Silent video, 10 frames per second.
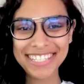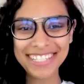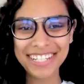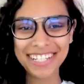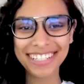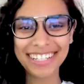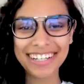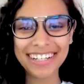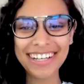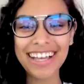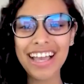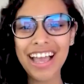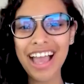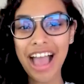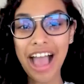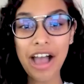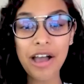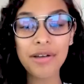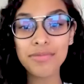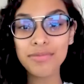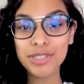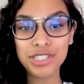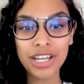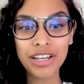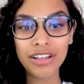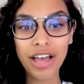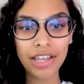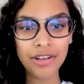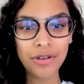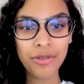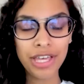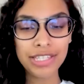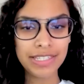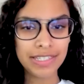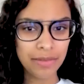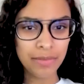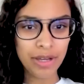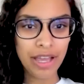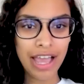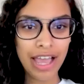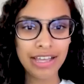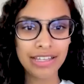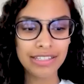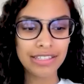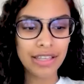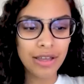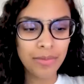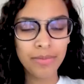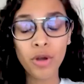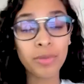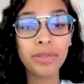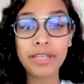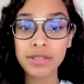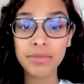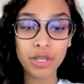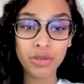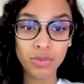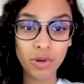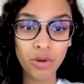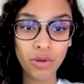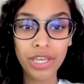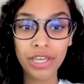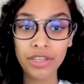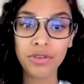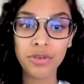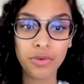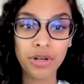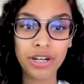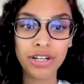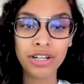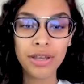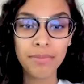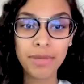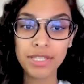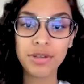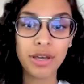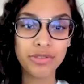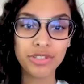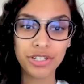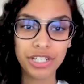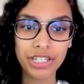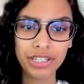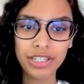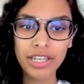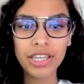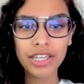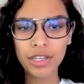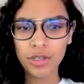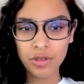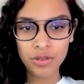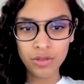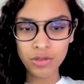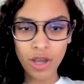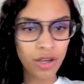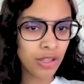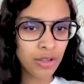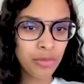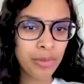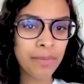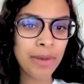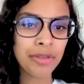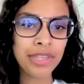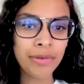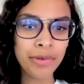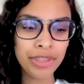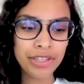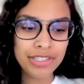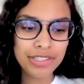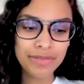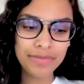Angelica. Michelle, I know that stigma has or plays a big role in your mental health journey. Can you talk a little bit about that with us?